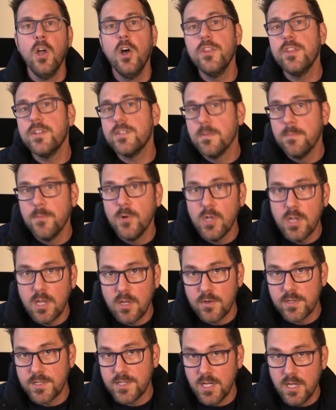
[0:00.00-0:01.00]
Others are more
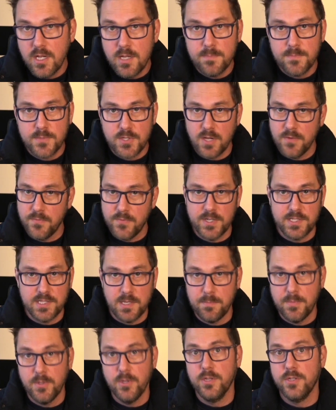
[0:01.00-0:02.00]
long-term, so for
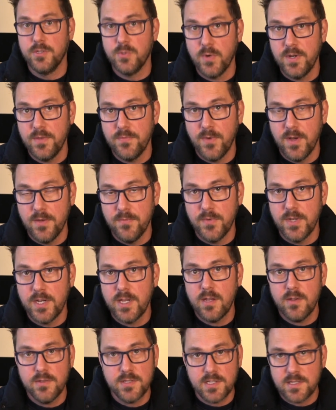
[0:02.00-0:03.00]
example, the 25
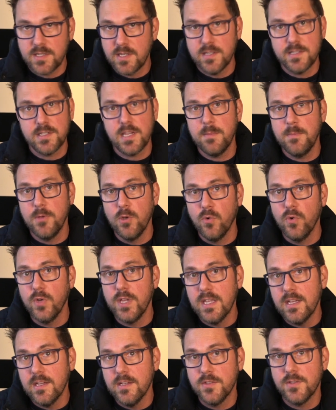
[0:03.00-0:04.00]
videos, that's going to take me all
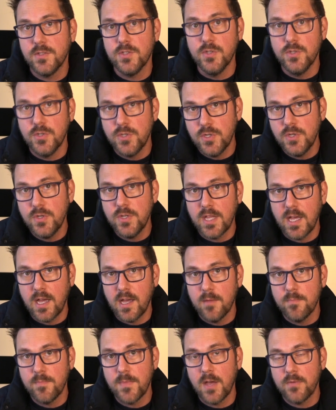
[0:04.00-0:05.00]
year to do
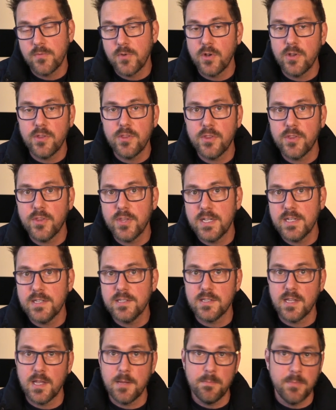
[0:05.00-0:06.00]
that. I've got other
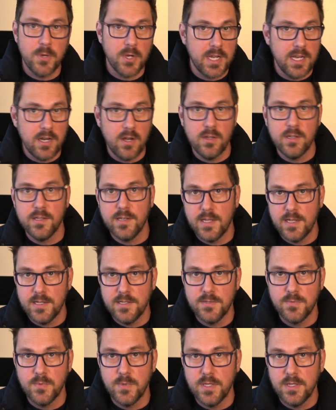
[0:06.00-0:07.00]
things like booking
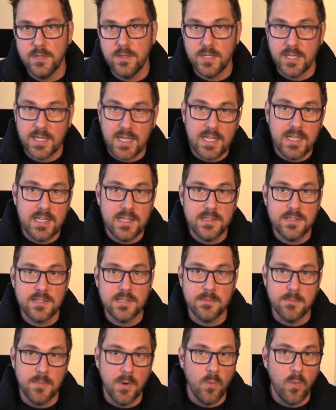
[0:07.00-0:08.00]
holidays with the kids
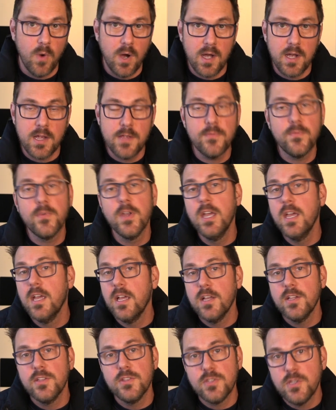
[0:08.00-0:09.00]
and my wife.
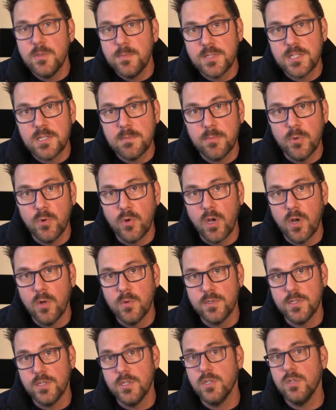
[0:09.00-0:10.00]
Super simple goal
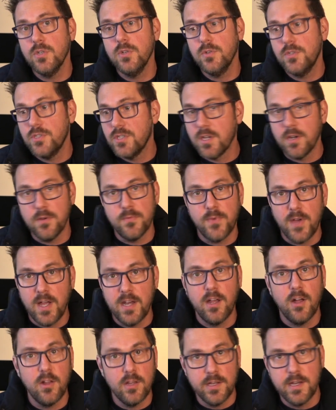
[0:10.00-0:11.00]
to do, just got to find
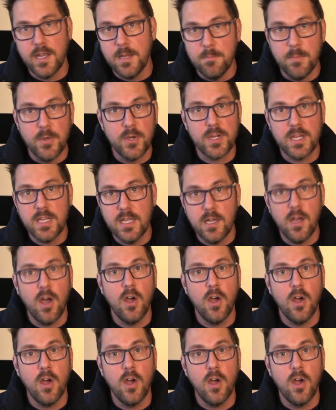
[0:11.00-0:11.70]
a holiday, book it.